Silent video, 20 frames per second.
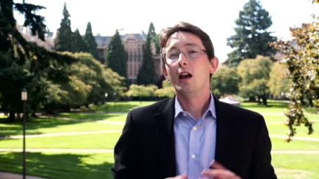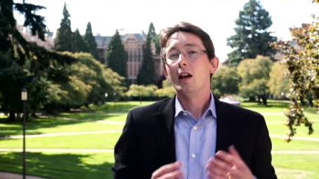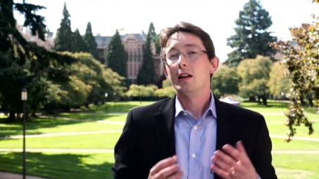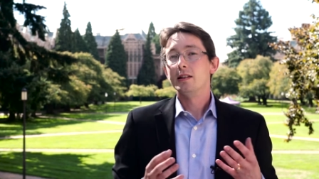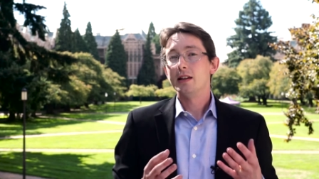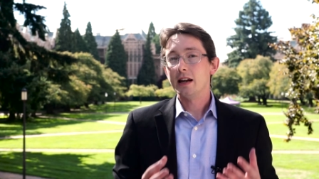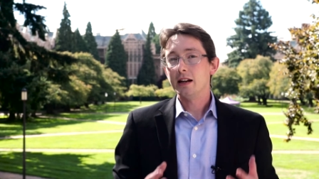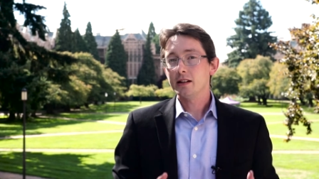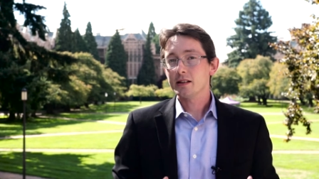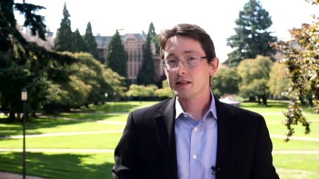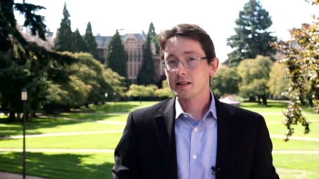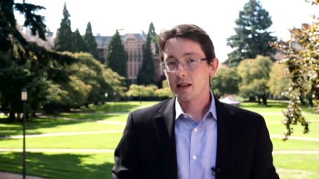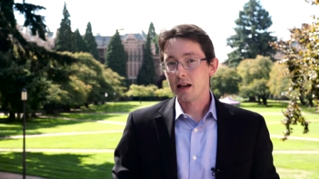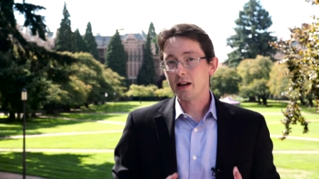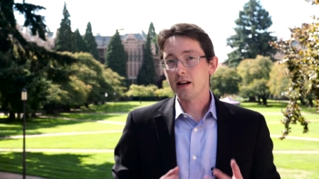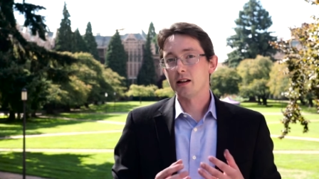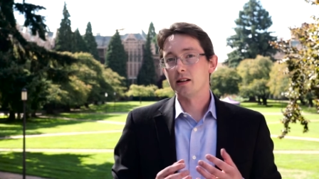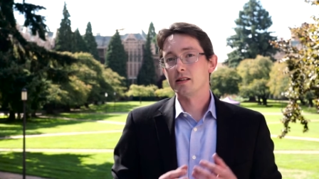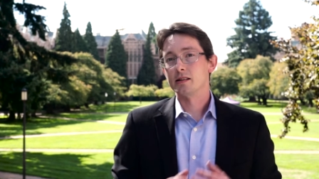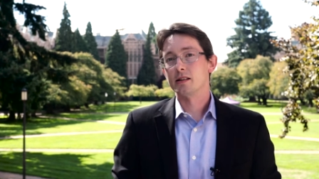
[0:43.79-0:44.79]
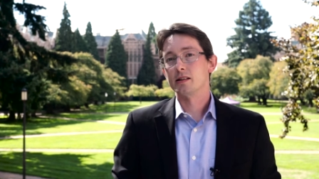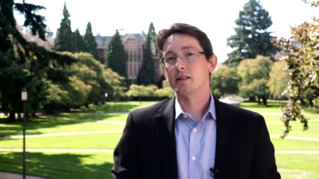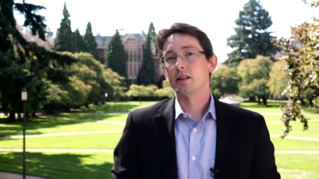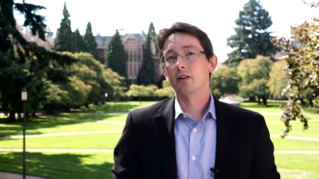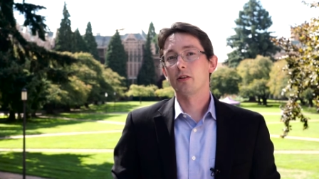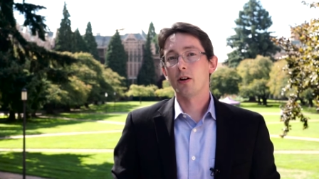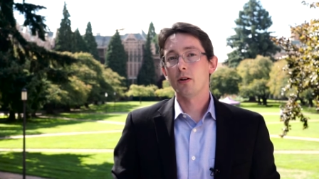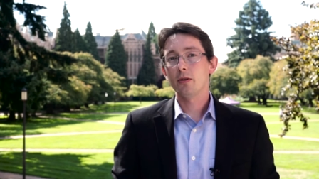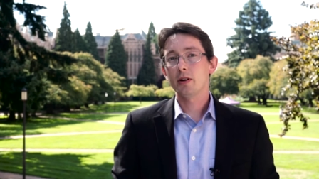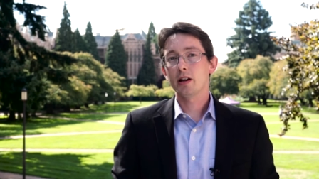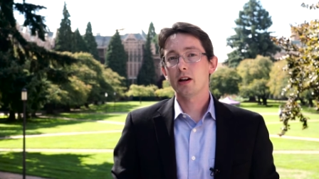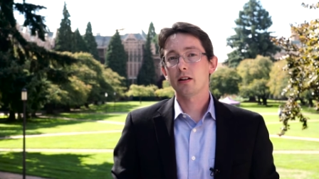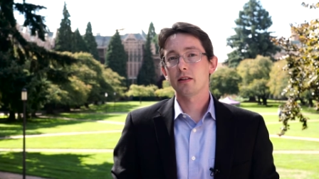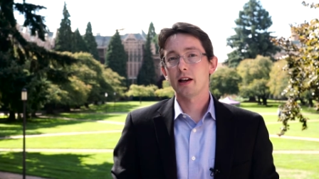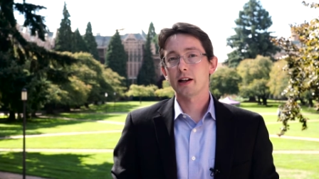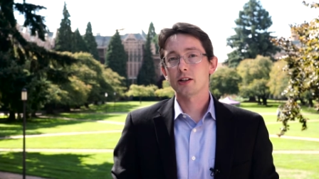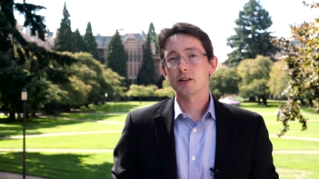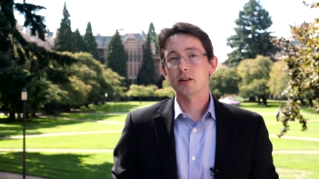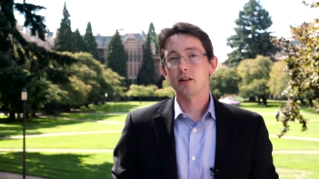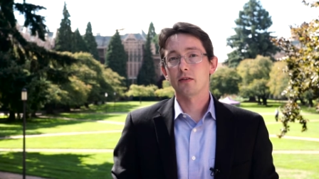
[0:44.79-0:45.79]
Data science is the growing
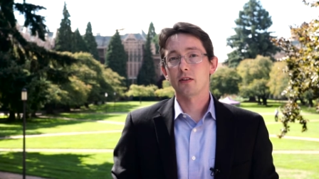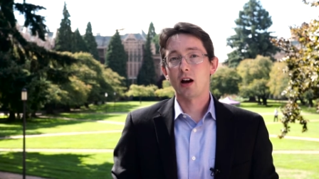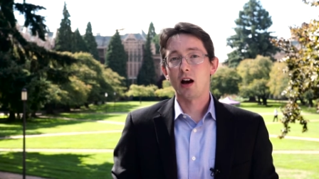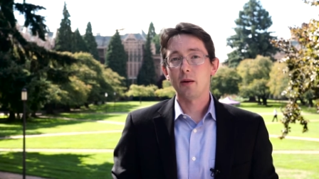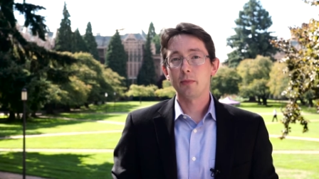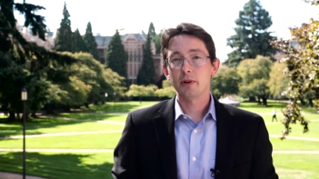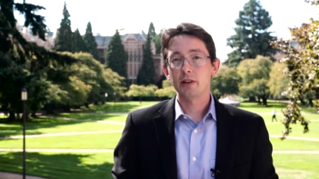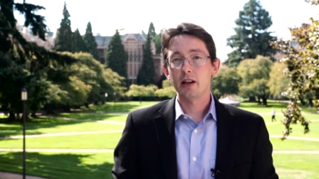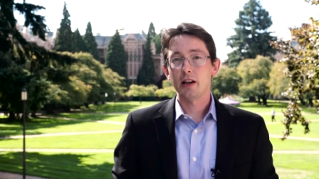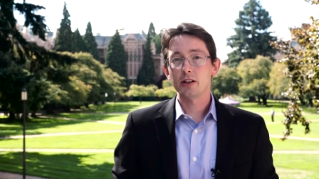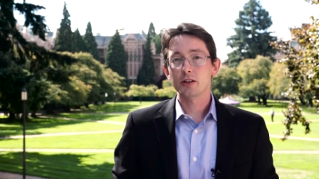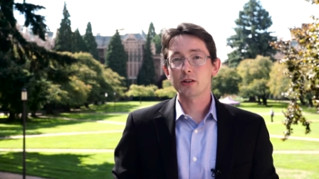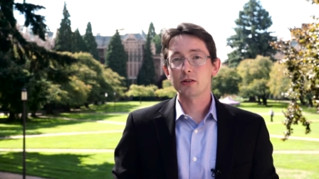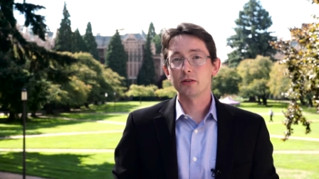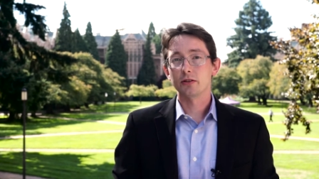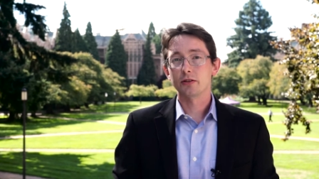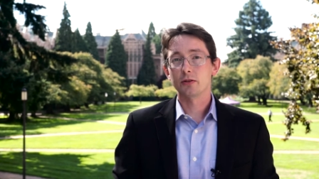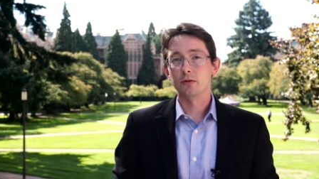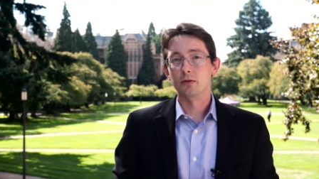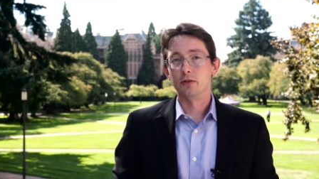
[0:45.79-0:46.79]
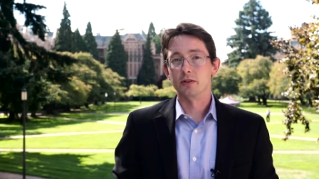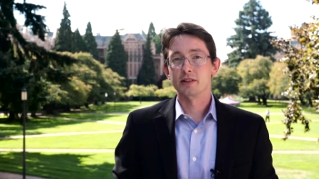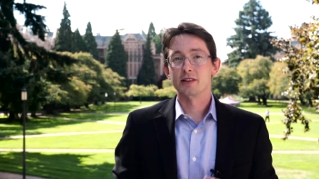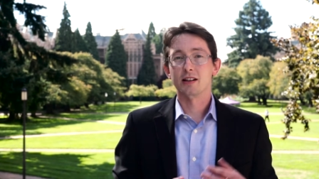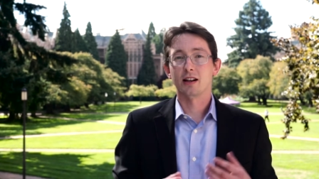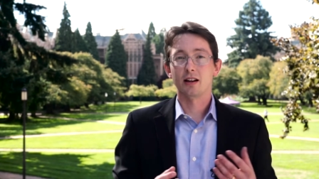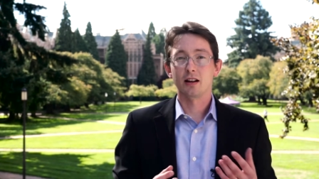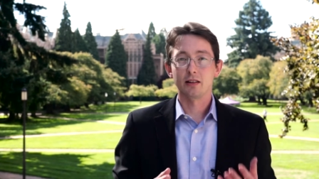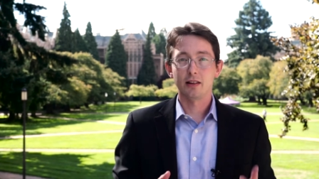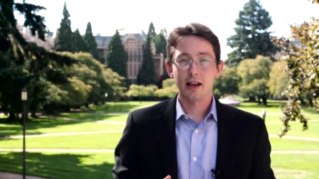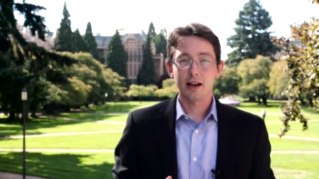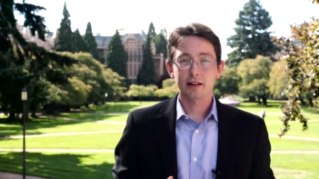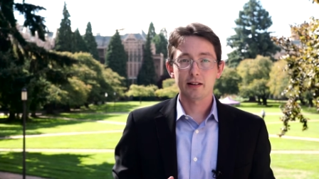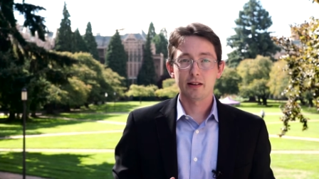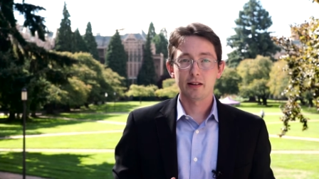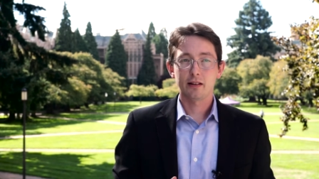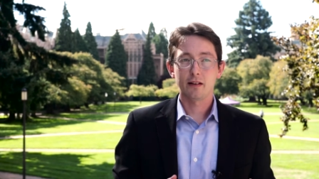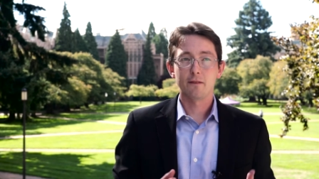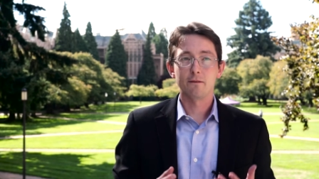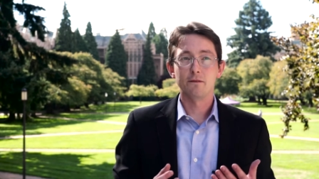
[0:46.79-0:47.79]
collection of computational tools to
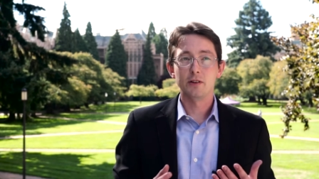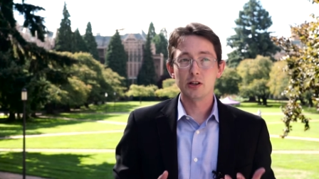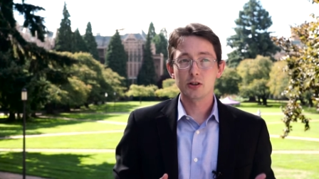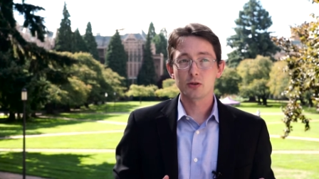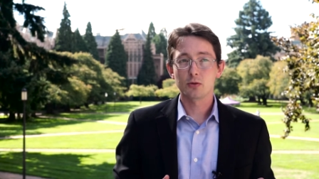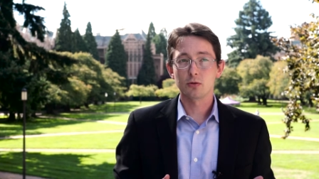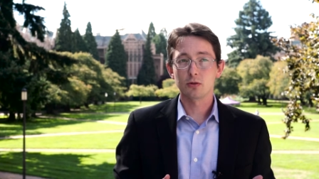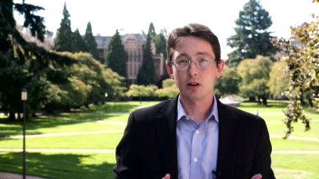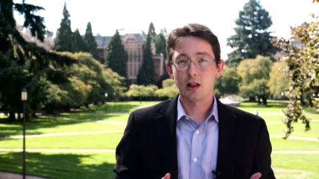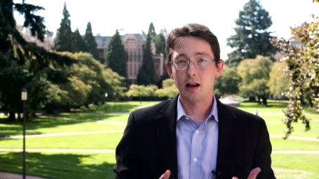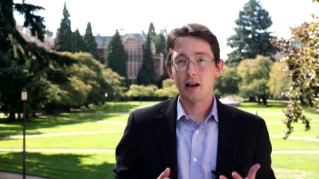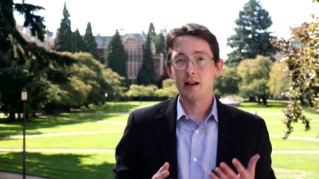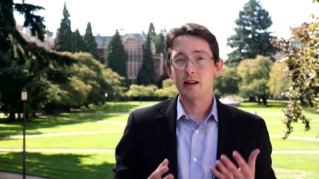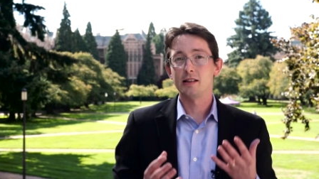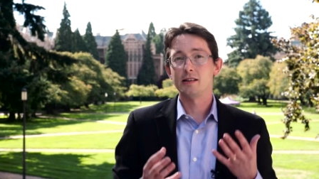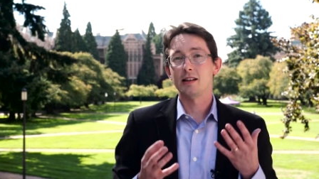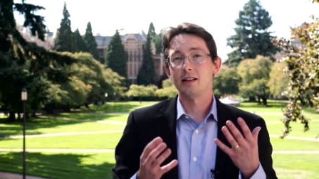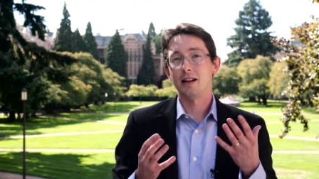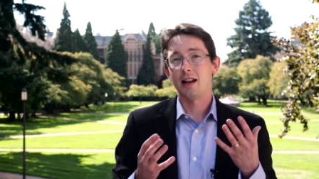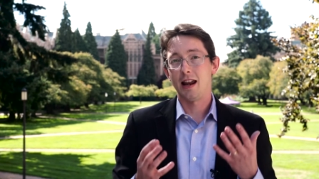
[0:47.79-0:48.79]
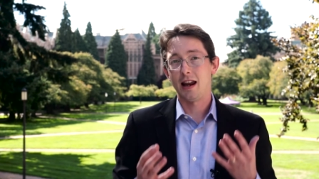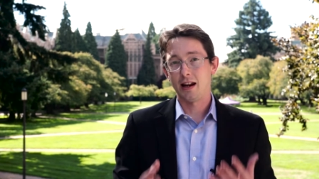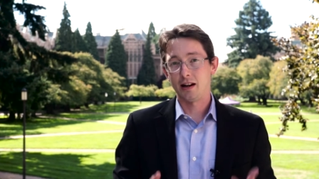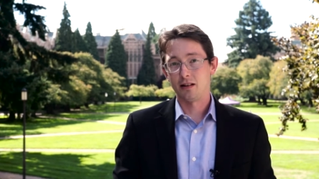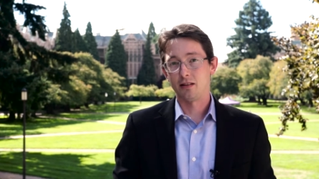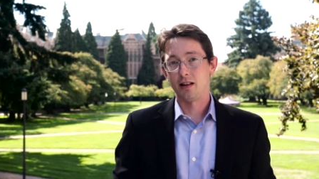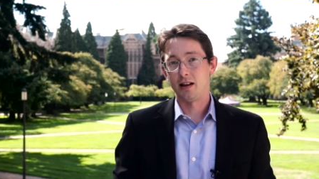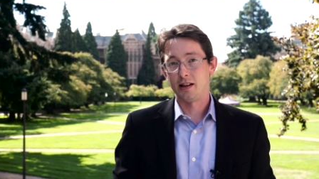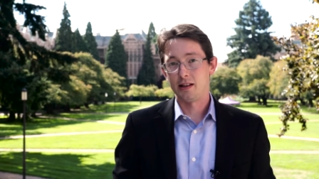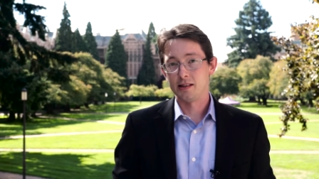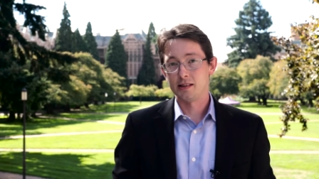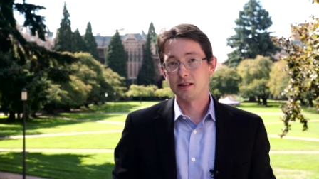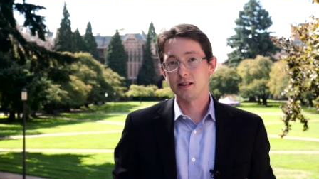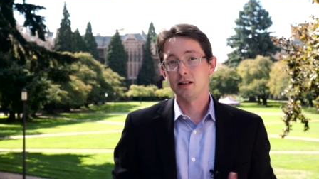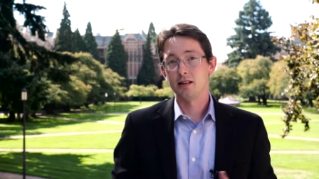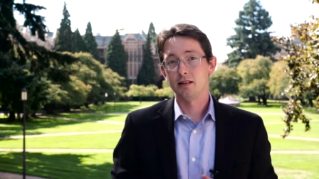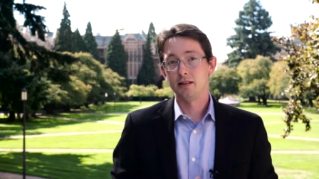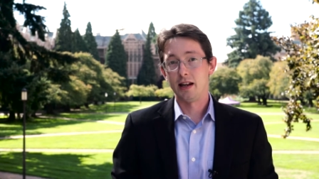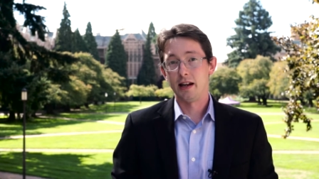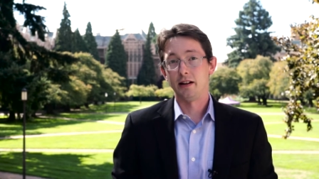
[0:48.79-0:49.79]
collect, visualize, and analyze
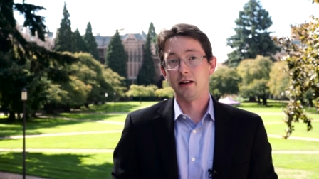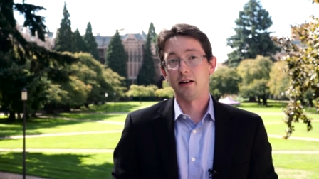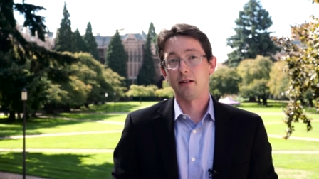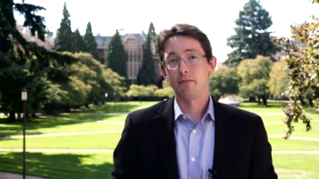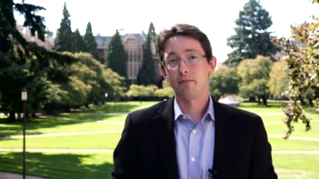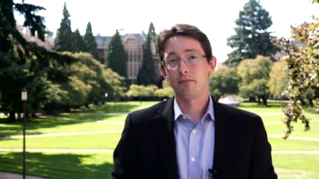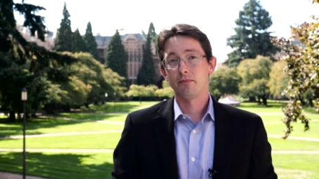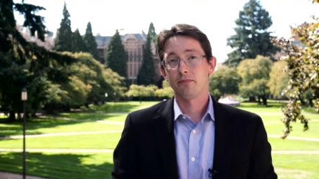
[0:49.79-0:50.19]
data.